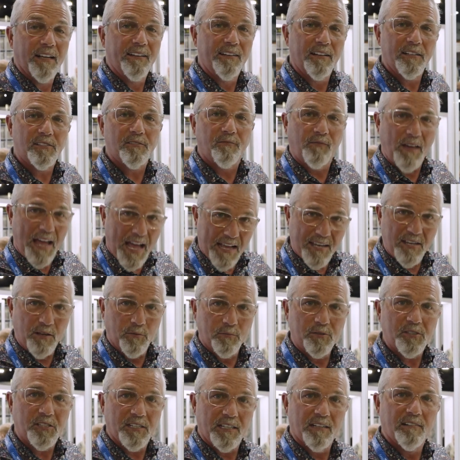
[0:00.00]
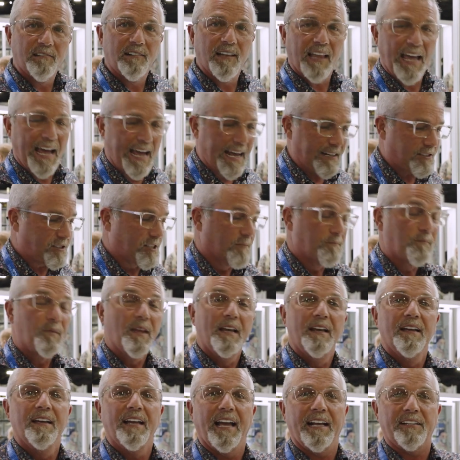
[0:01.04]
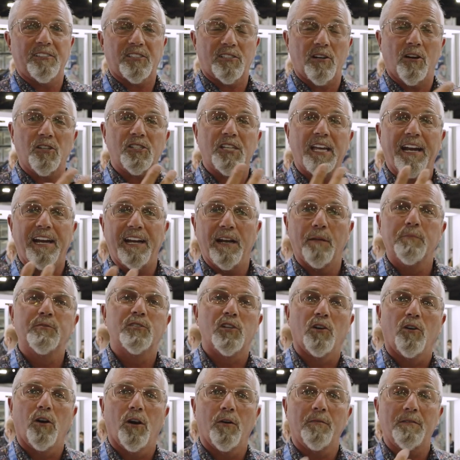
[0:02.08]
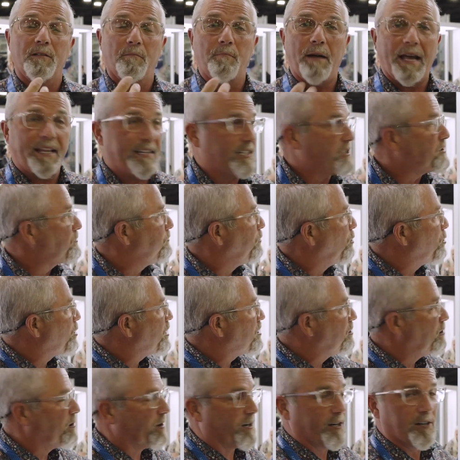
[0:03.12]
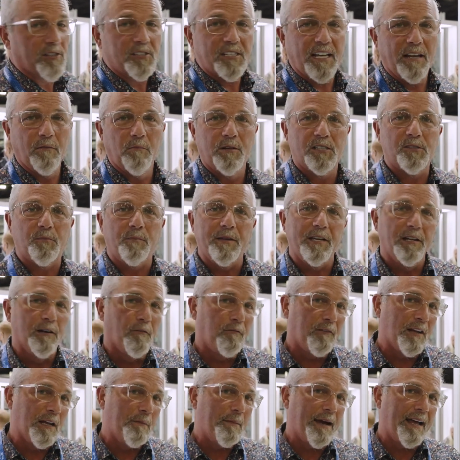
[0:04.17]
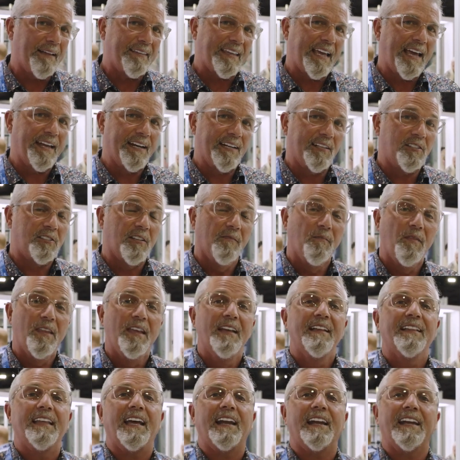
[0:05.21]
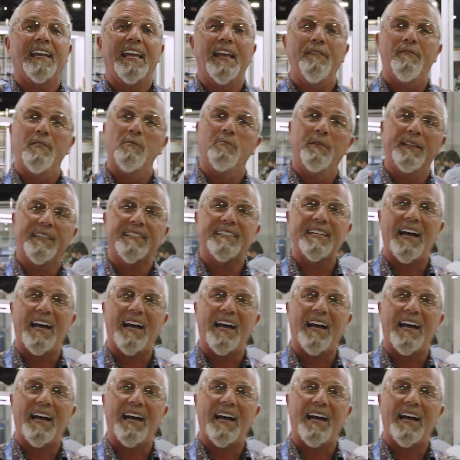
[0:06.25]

in this vacuum sealed glass, it starts getting absorbed by these four corners. And what's beautiful about that is that even with